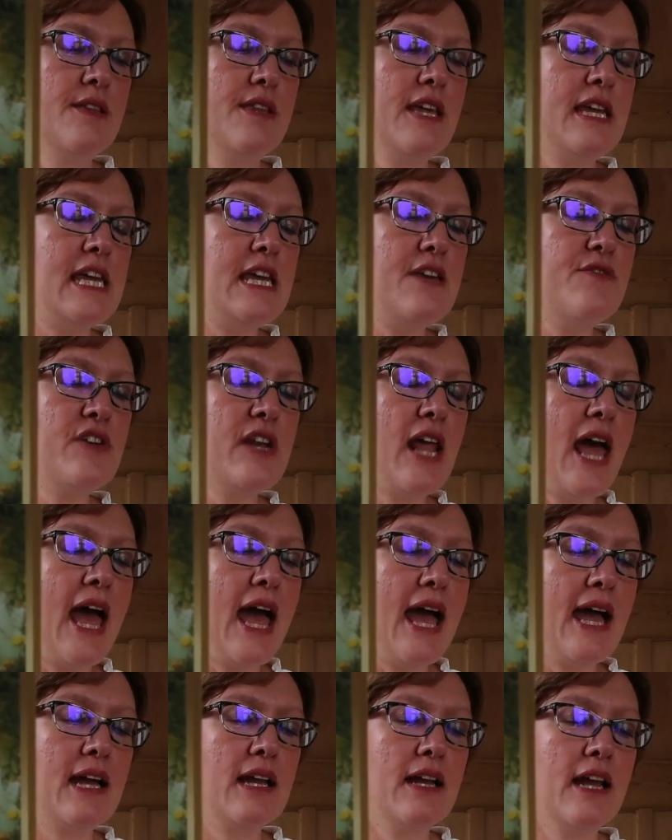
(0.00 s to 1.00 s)
They even
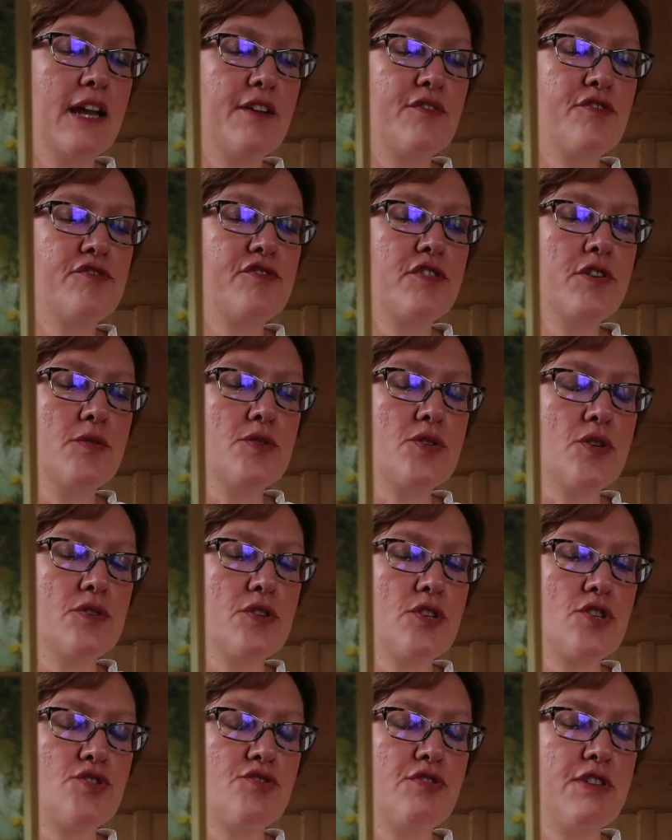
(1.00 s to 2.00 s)
hang like fruit on
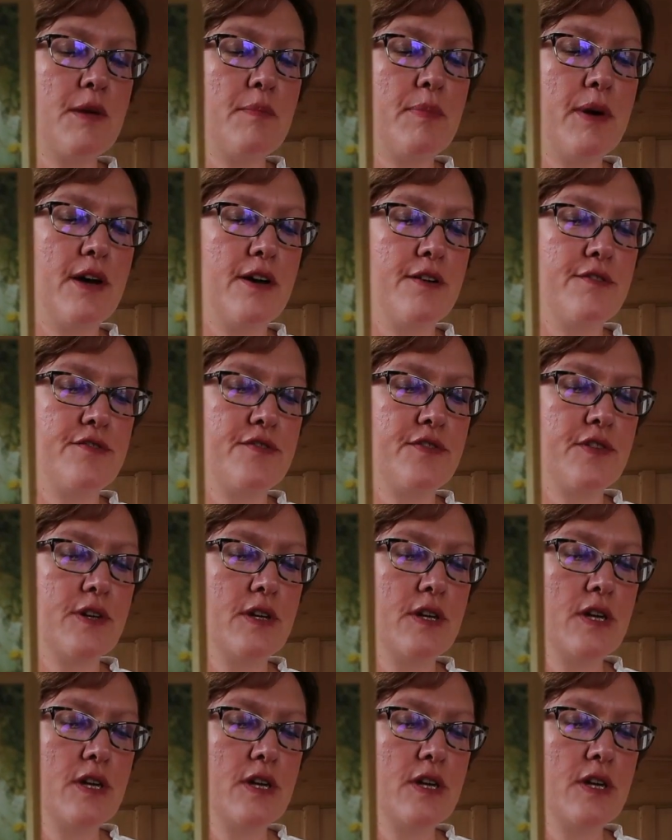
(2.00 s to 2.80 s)
the tree above.